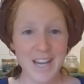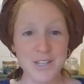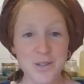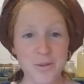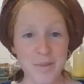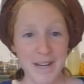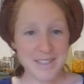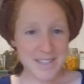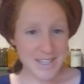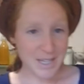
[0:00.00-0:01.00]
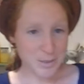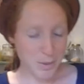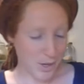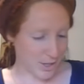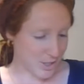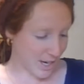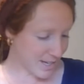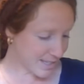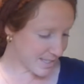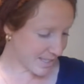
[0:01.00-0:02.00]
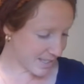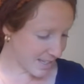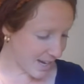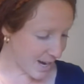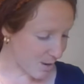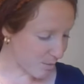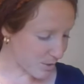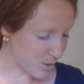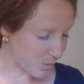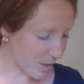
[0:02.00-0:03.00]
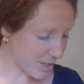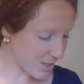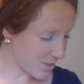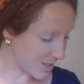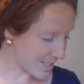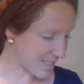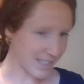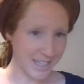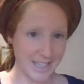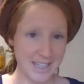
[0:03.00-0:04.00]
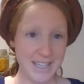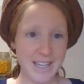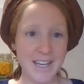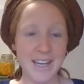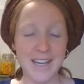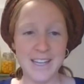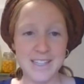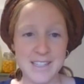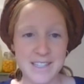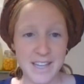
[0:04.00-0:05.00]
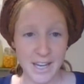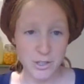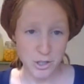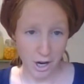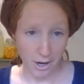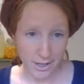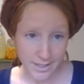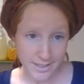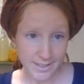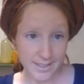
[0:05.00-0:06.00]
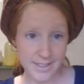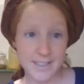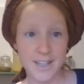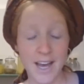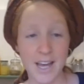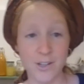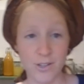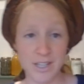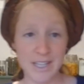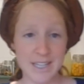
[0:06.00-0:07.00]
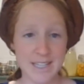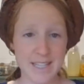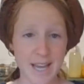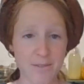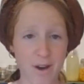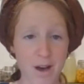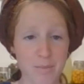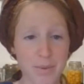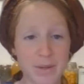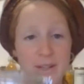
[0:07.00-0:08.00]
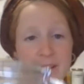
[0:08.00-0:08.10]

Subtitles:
So back to today's project. So what you're going to need is a jar, and you're going to need to save up